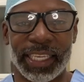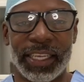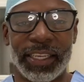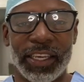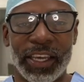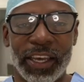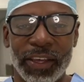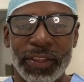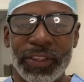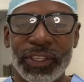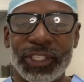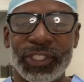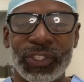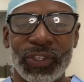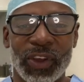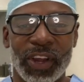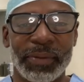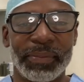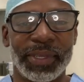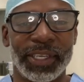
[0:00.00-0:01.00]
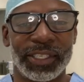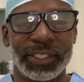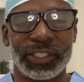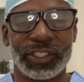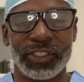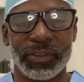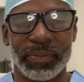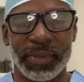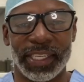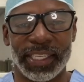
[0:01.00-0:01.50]
and other sharp
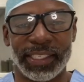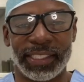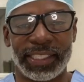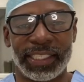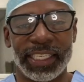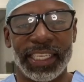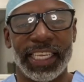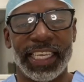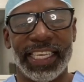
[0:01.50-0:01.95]
instruments